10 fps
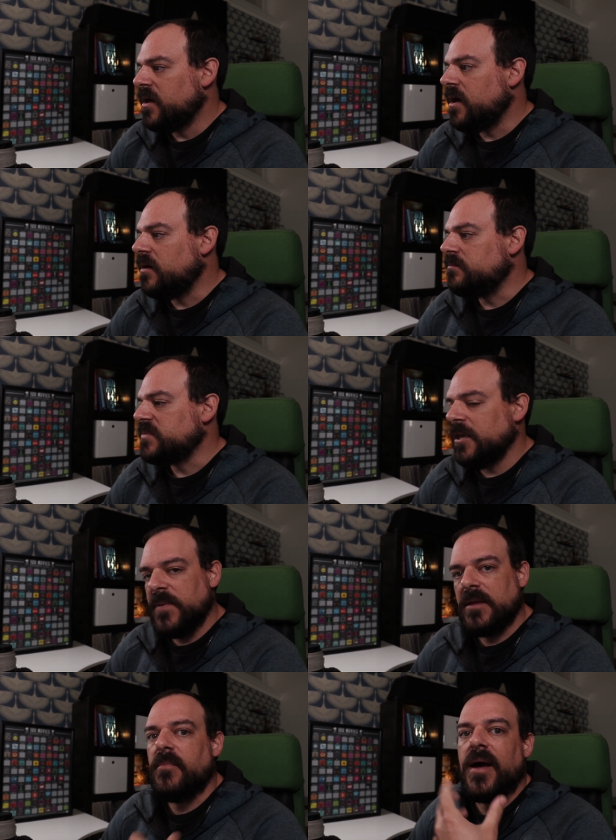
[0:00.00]
um,
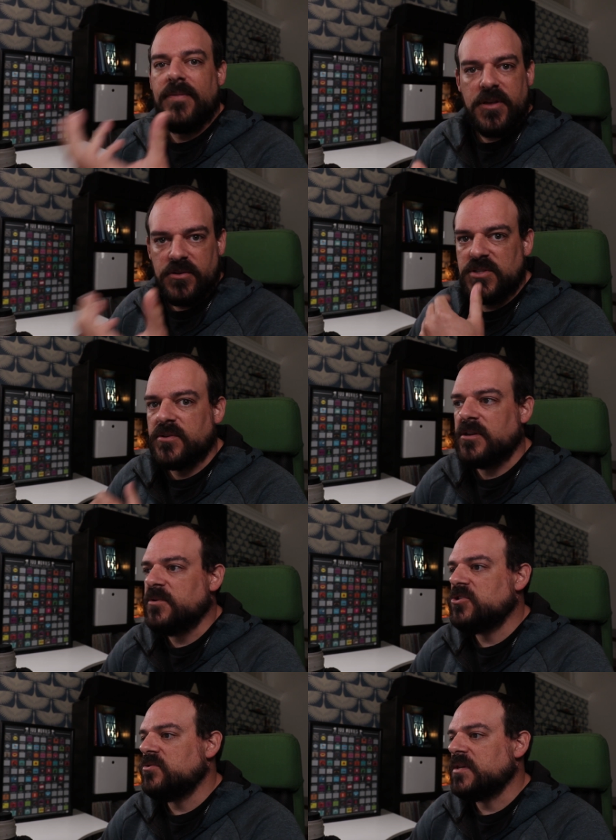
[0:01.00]
keeping in mind that you're still going to
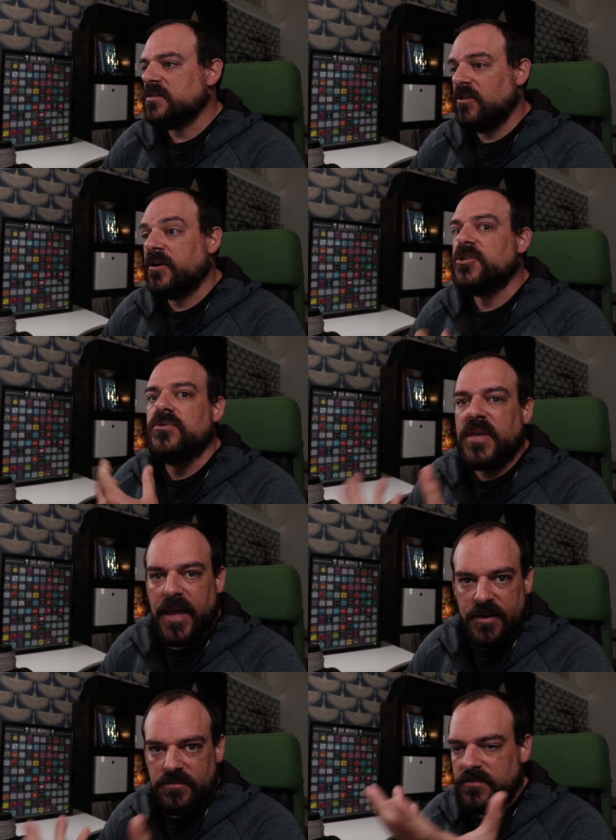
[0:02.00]
be shooting as long as you
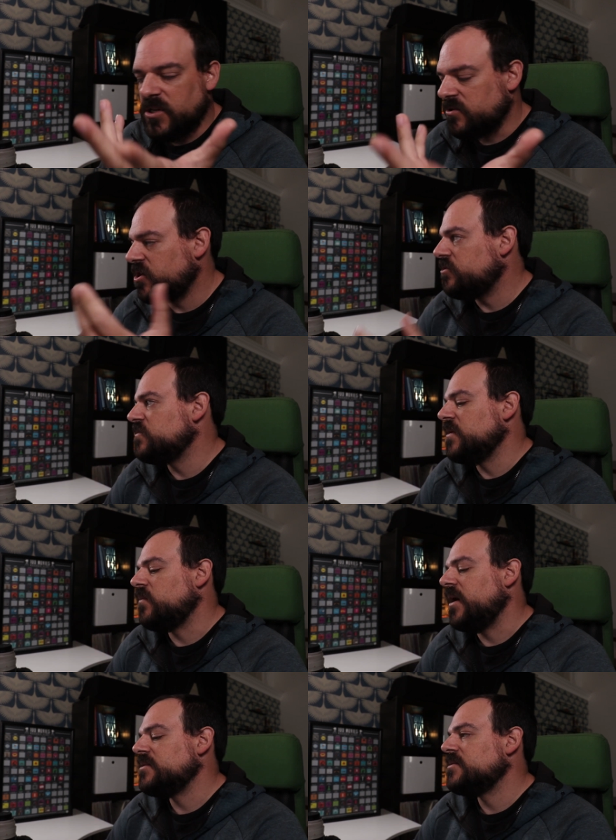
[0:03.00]
can, you know, shutter speed
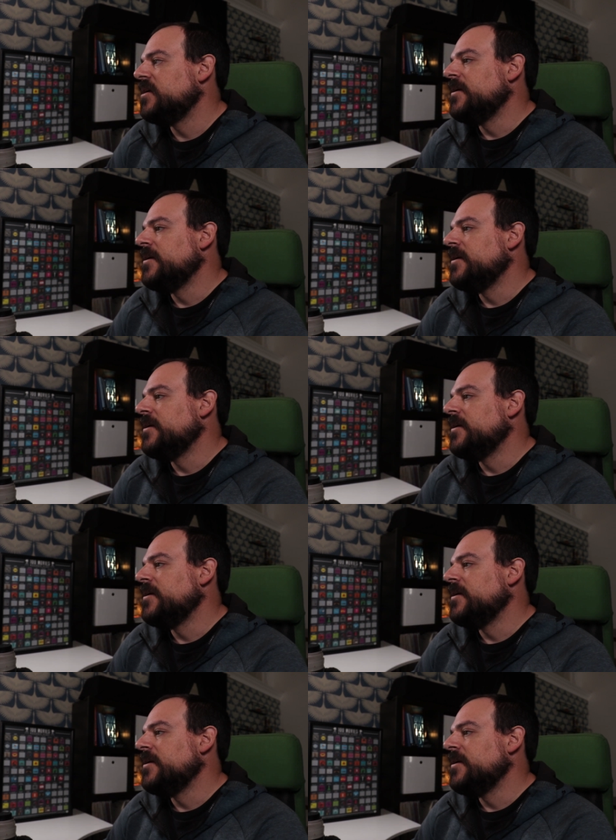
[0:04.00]
wise.